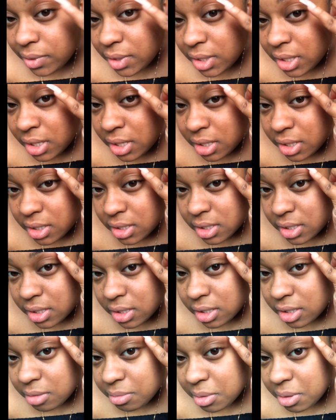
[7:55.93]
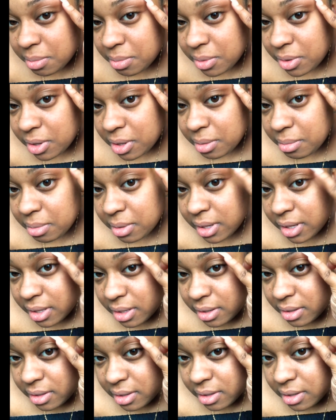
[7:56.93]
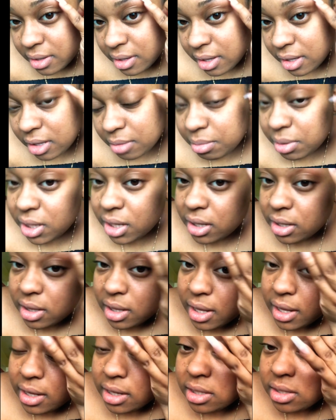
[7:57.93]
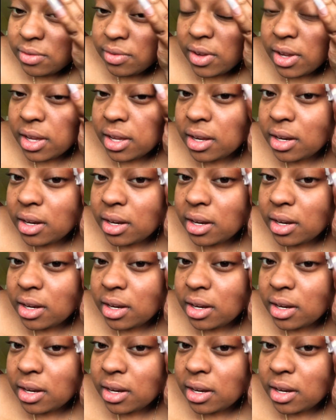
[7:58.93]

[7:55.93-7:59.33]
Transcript: Could have did a little bit more, but I can plug that. It's fine.